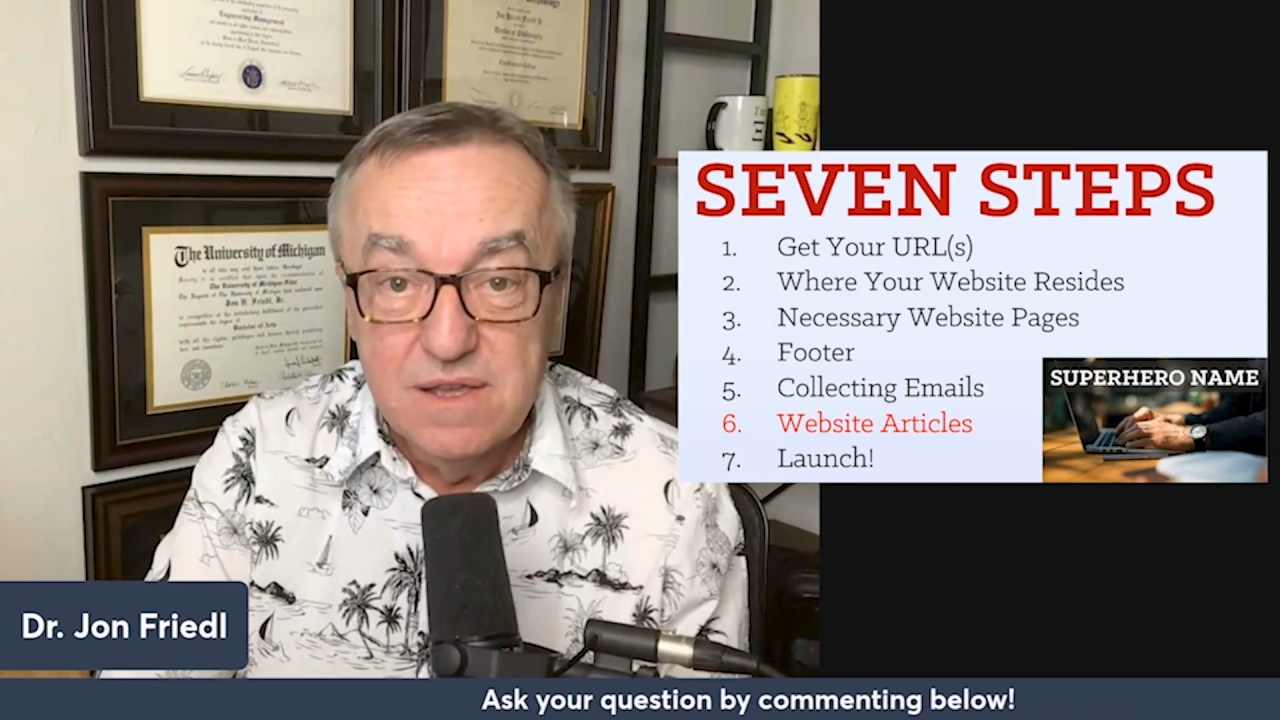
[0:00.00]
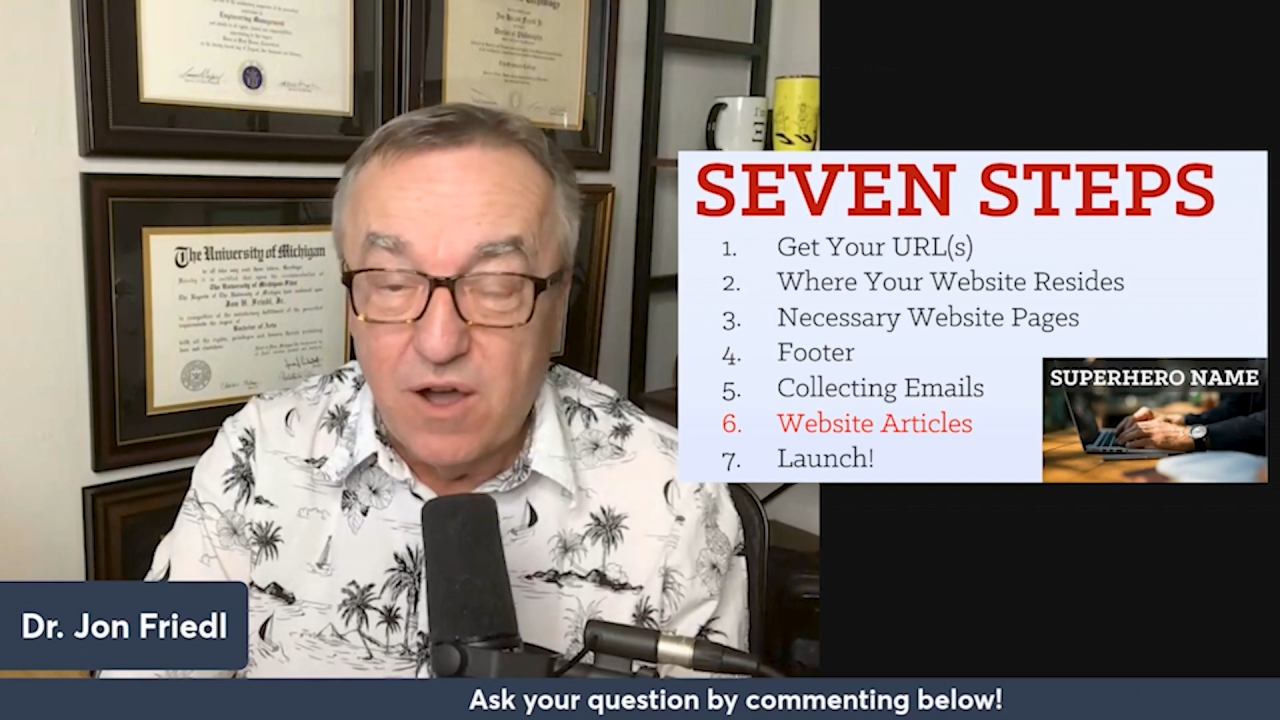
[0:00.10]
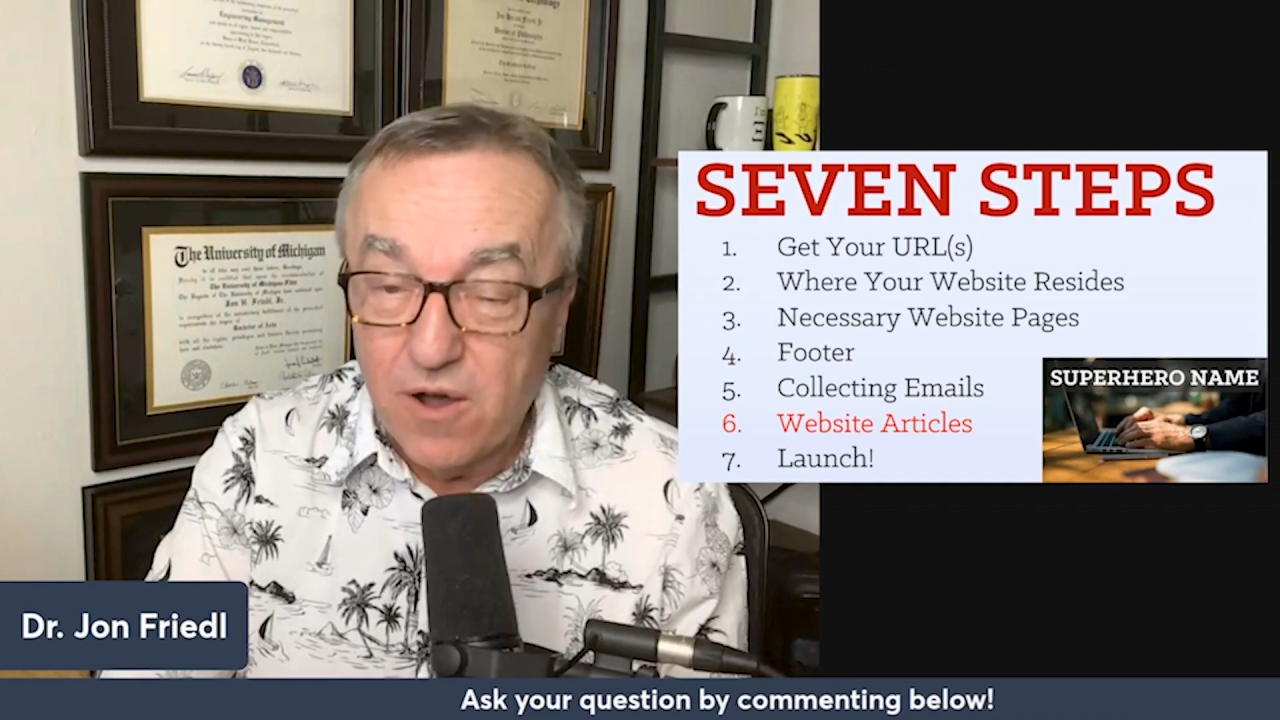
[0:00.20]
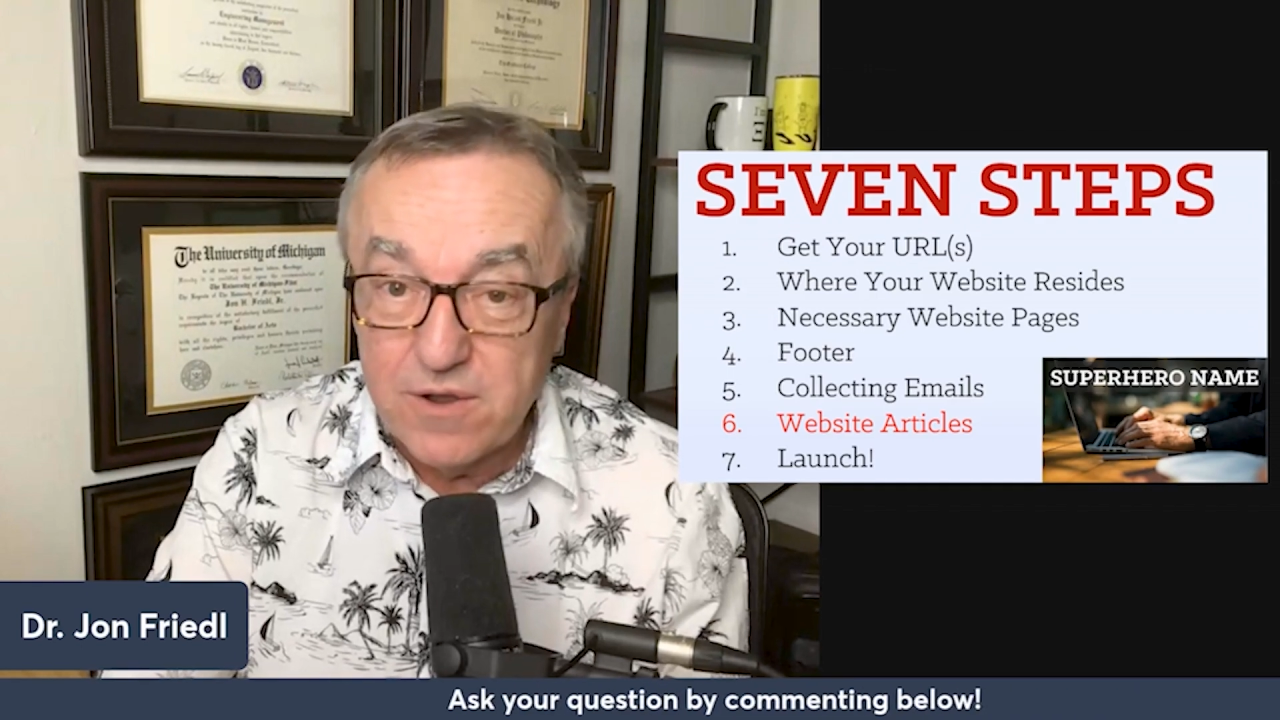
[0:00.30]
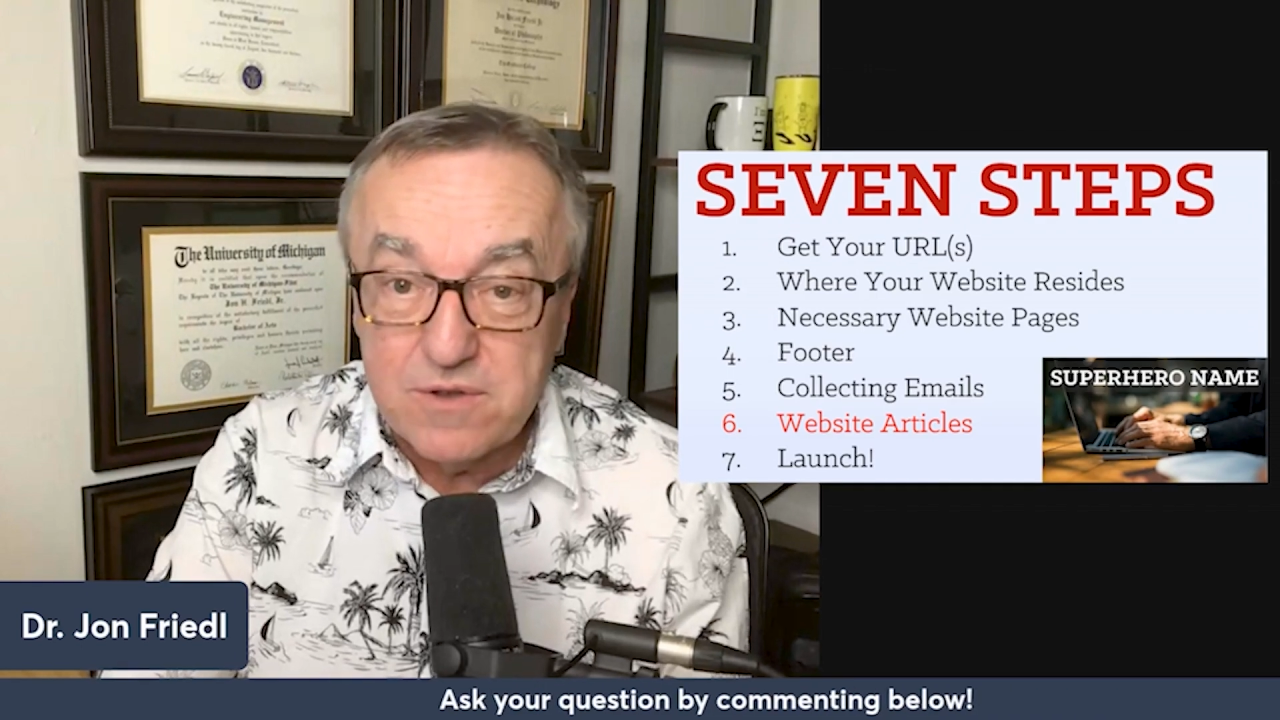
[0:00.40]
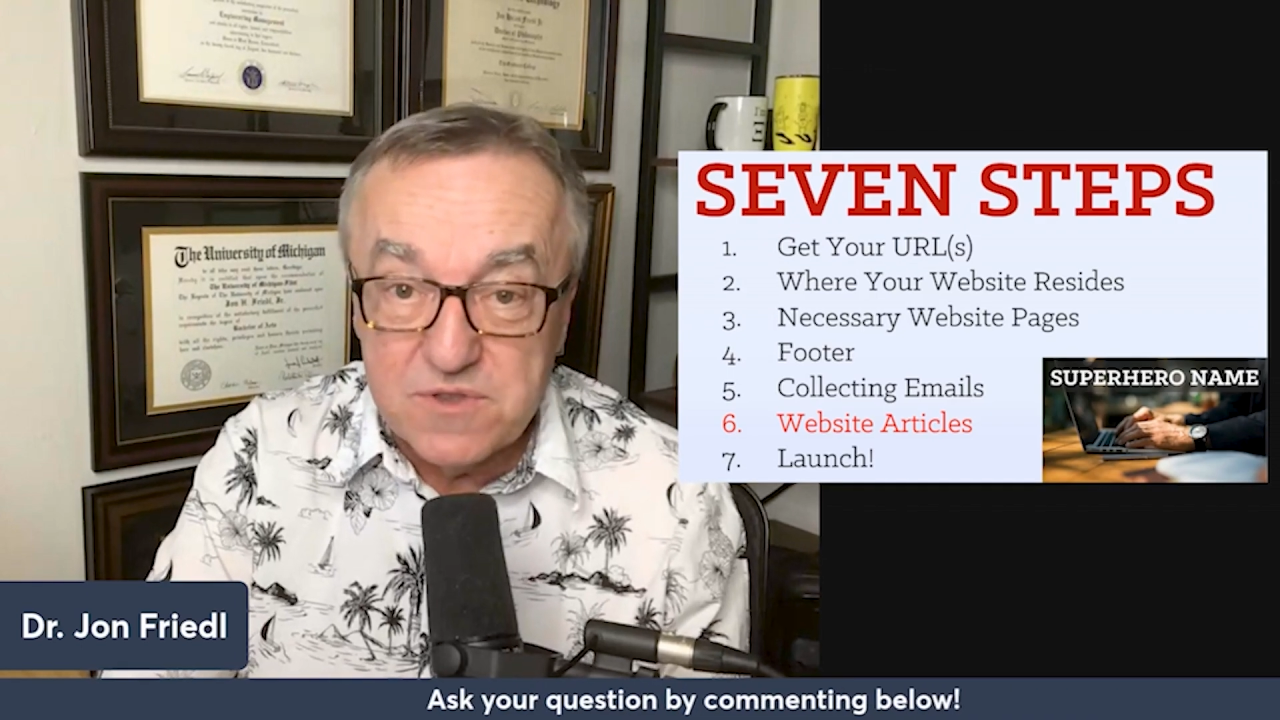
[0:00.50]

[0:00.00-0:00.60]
article